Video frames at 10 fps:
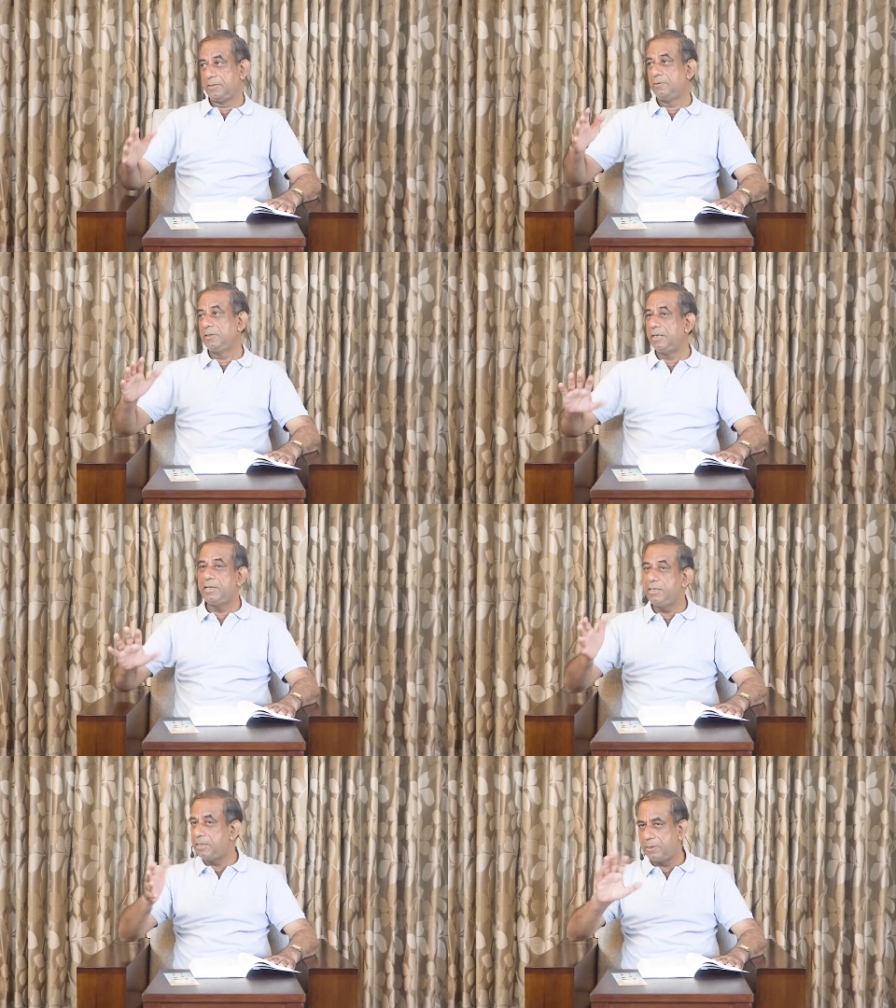And they
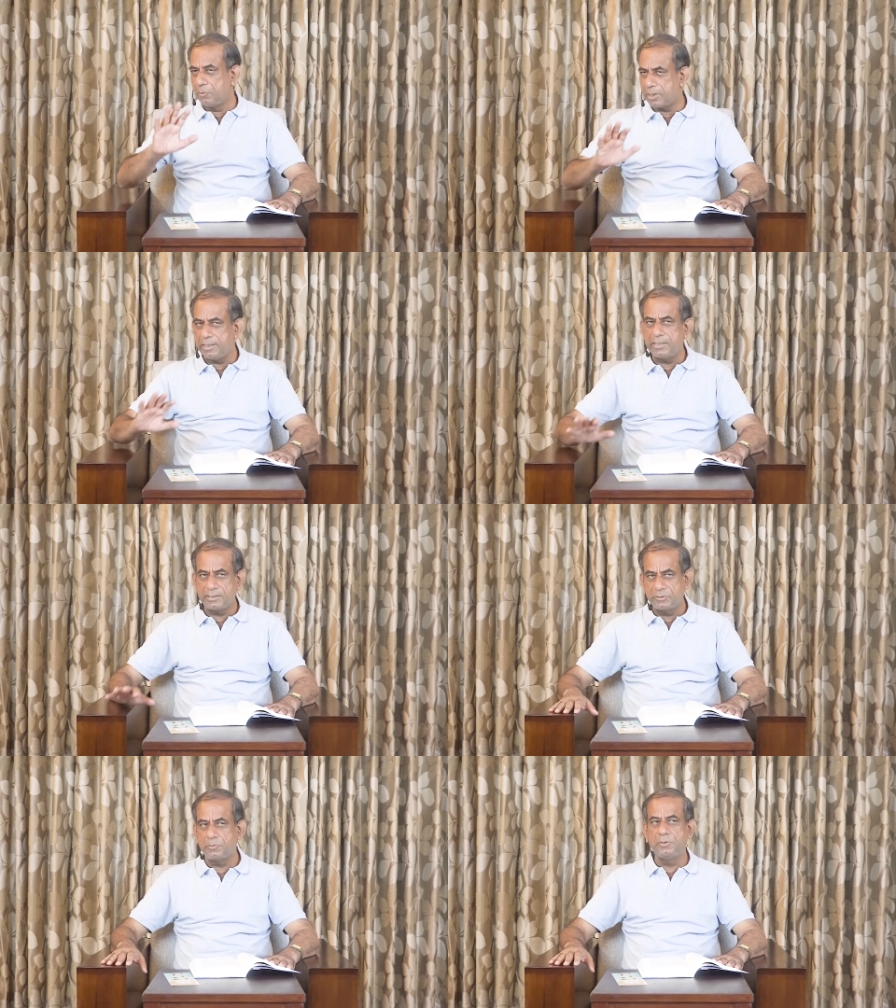didn't look at it
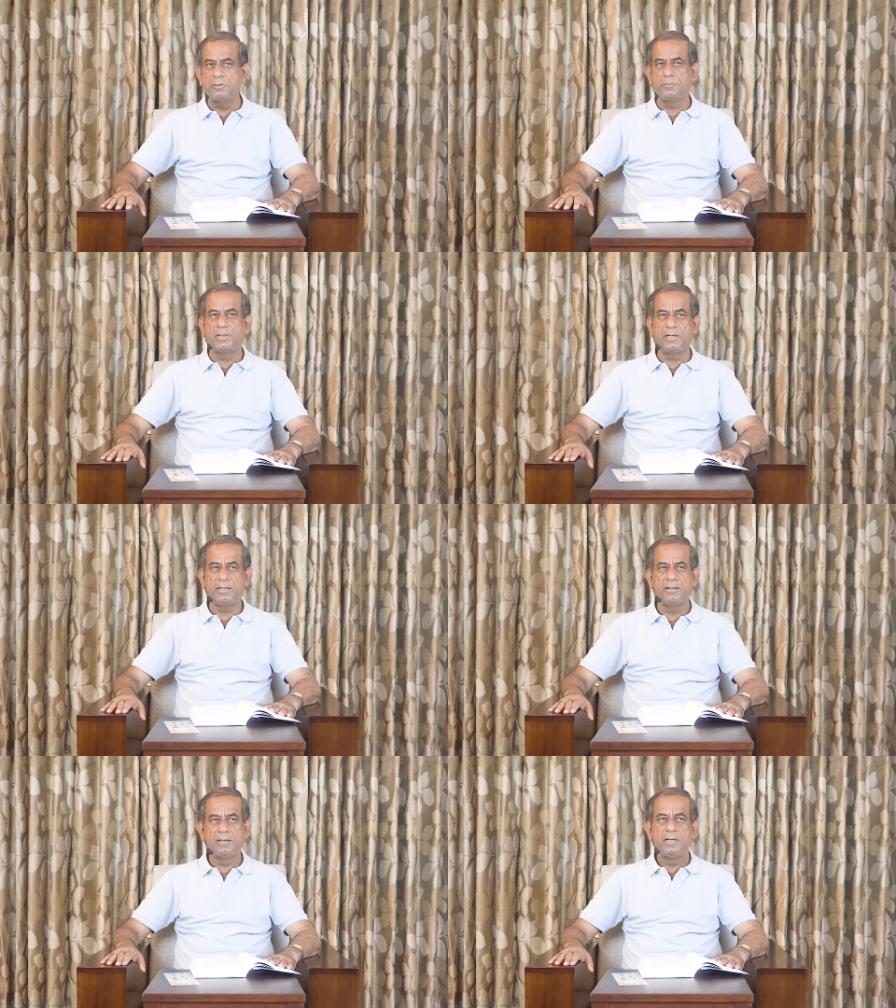at Sri Aurobindo's birthday.